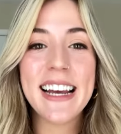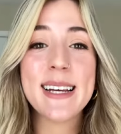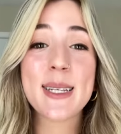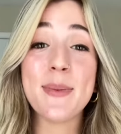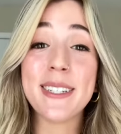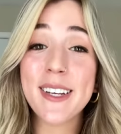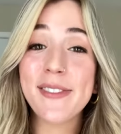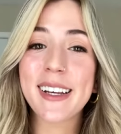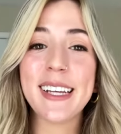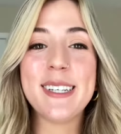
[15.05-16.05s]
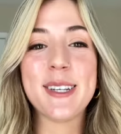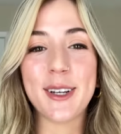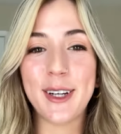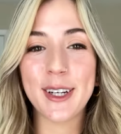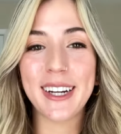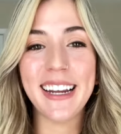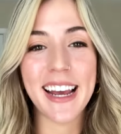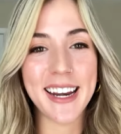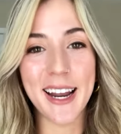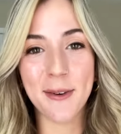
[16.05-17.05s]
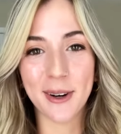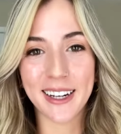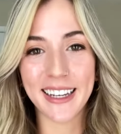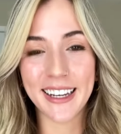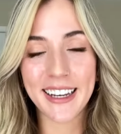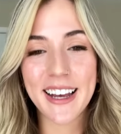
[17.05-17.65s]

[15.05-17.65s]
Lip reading: specifically security and networking.